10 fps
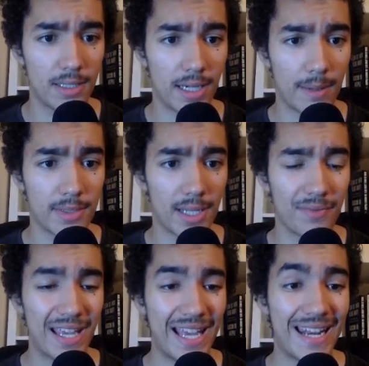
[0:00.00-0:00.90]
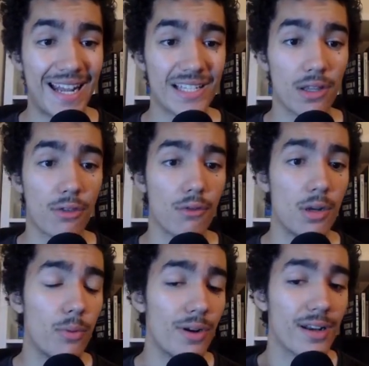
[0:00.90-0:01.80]
times that, and that's
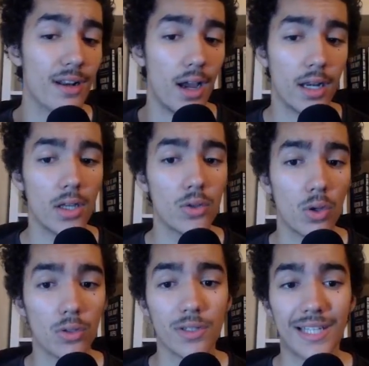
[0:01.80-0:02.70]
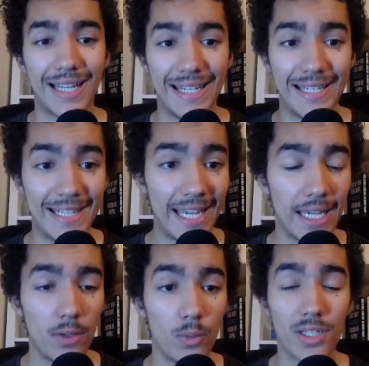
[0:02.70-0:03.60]
$3.9 a day,